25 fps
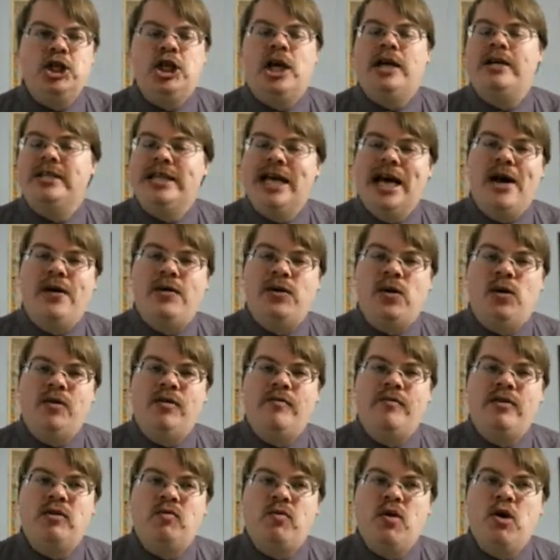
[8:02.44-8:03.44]
down all of
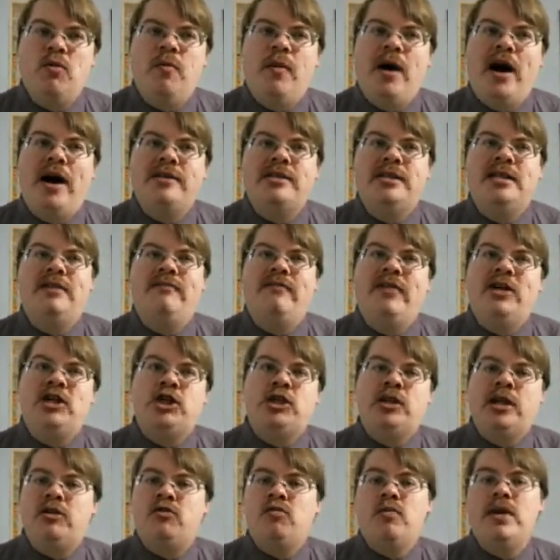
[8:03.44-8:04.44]
the robots and
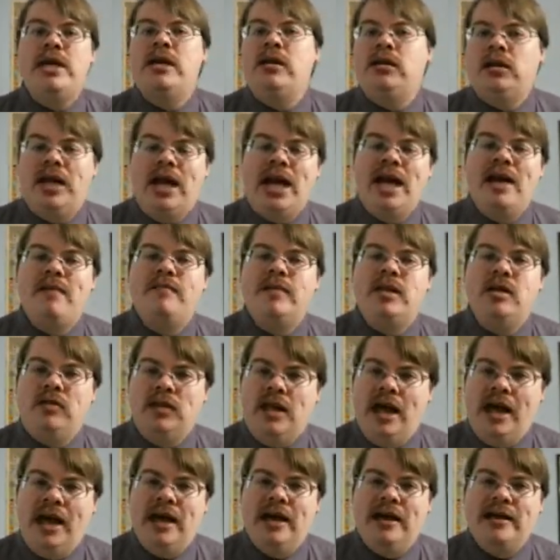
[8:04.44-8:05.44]
eventually reclaim the
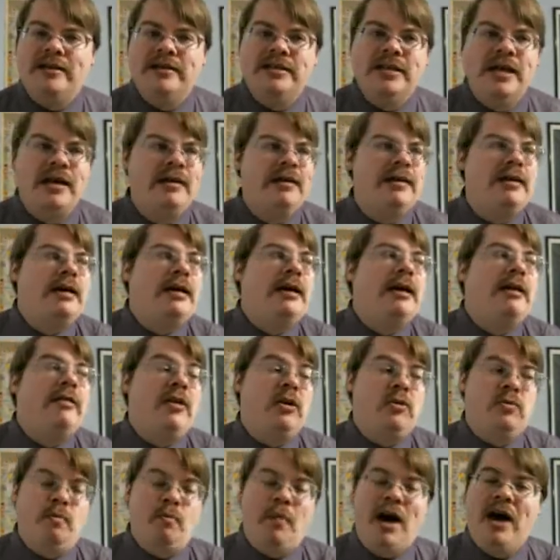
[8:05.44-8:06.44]
land.
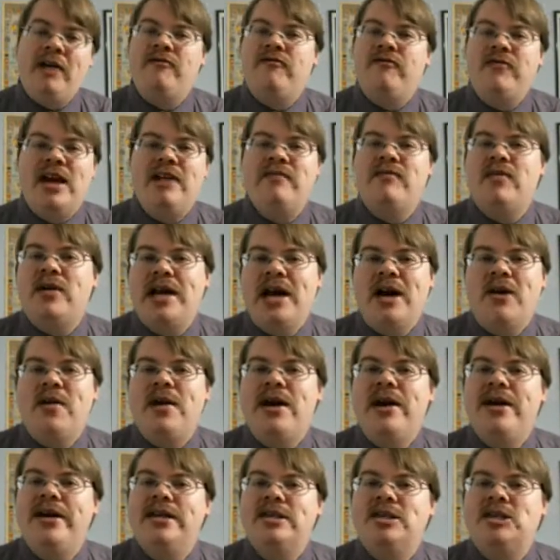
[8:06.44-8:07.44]
my favorite area
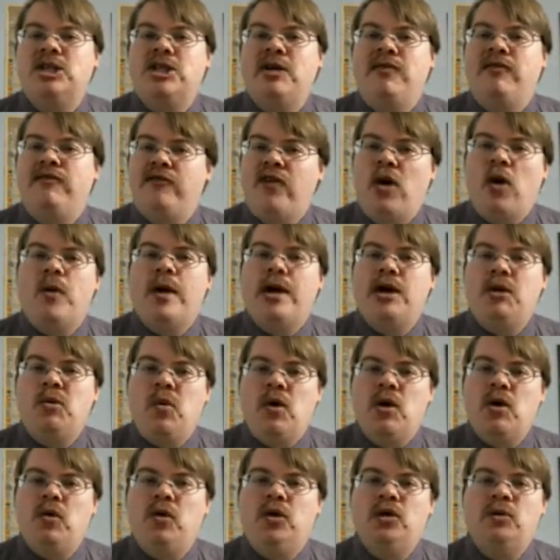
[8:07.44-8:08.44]
is Safari
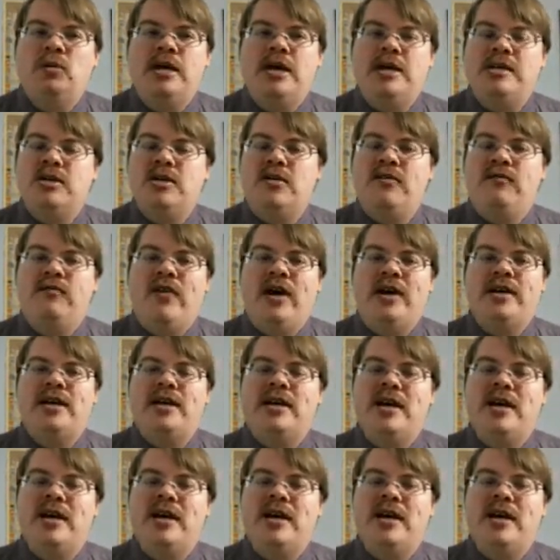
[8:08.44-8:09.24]
World because you find a guy